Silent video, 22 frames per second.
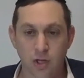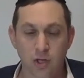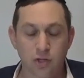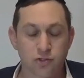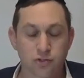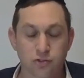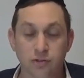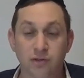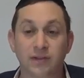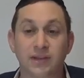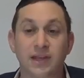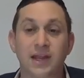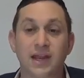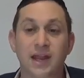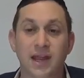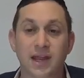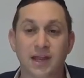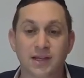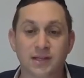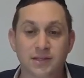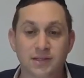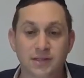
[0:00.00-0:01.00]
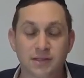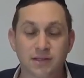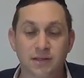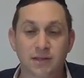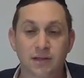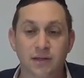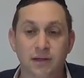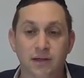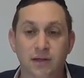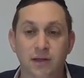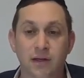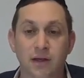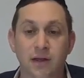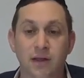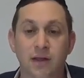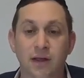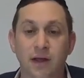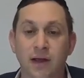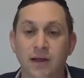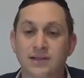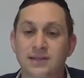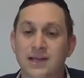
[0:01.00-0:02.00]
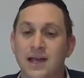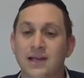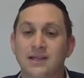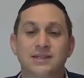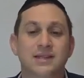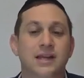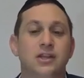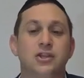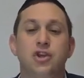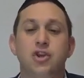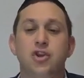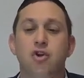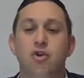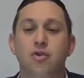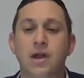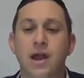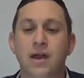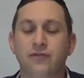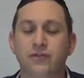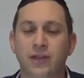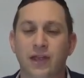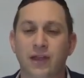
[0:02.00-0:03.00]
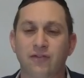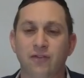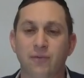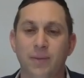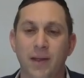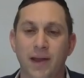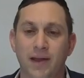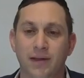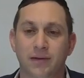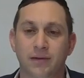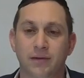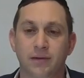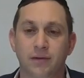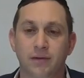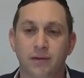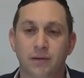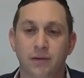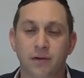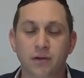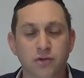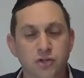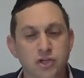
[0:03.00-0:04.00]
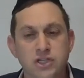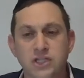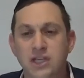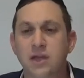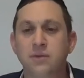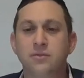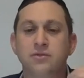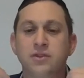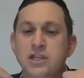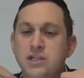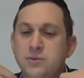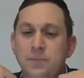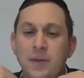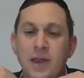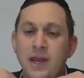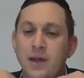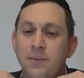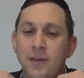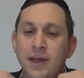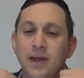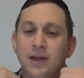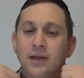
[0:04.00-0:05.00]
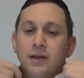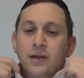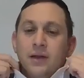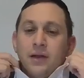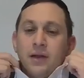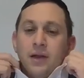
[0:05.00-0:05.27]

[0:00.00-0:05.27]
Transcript: So the thing is, Chazal said you don't have to give it back. Just get just pay it back.